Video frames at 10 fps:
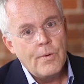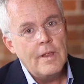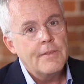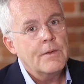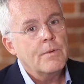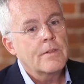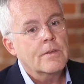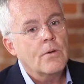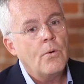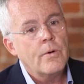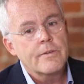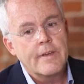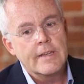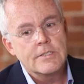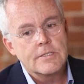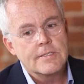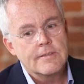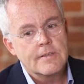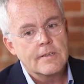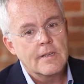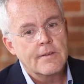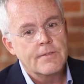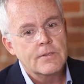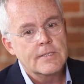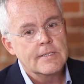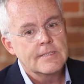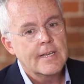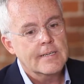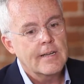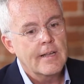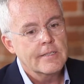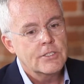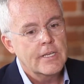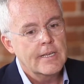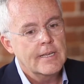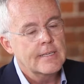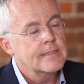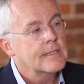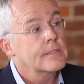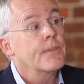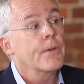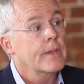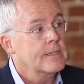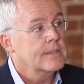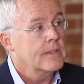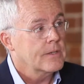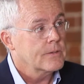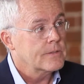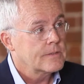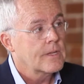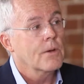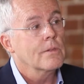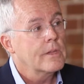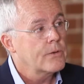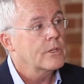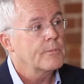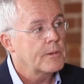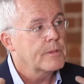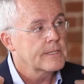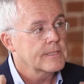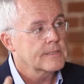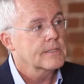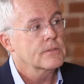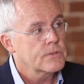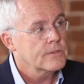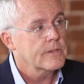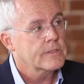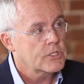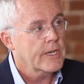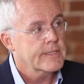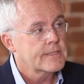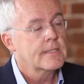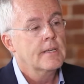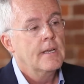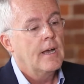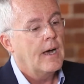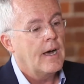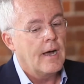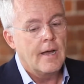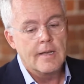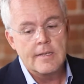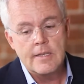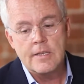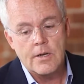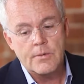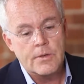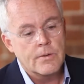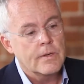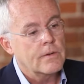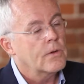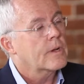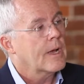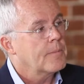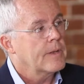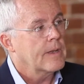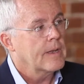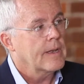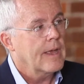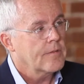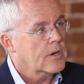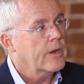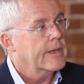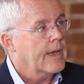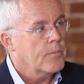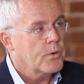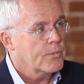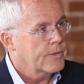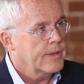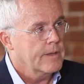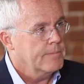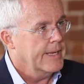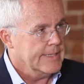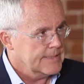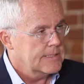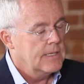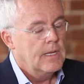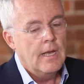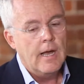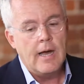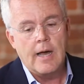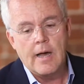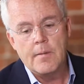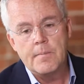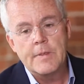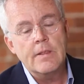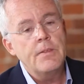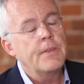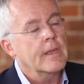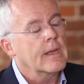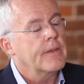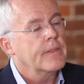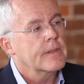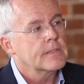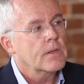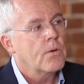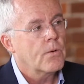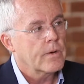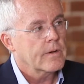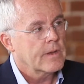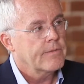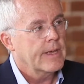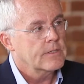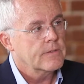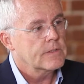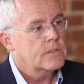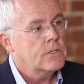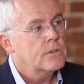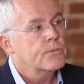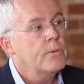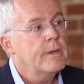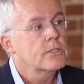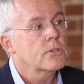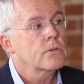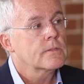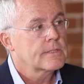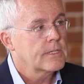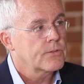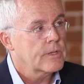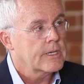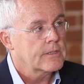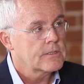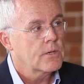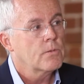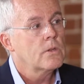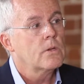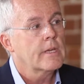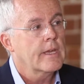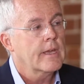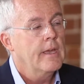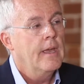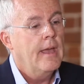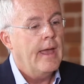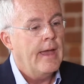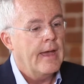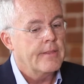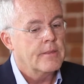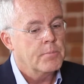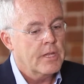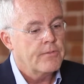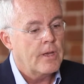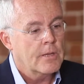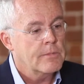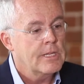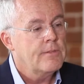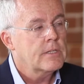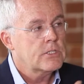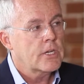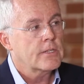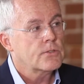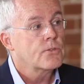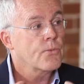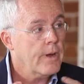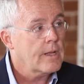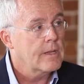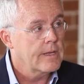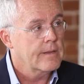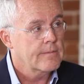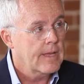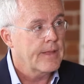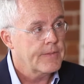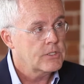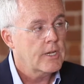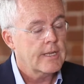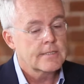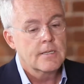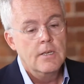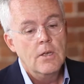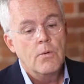Well, I think one of the core advantages of using this technology is that it's very easy to use. Okay. So literally by placing sensors on the chest, you can hook up and have a cardiac output within minutes. The other thing I think that is a core advantage of this too is we measure centrally. So we're looking at the blood volume leaving the chest directly at the chest.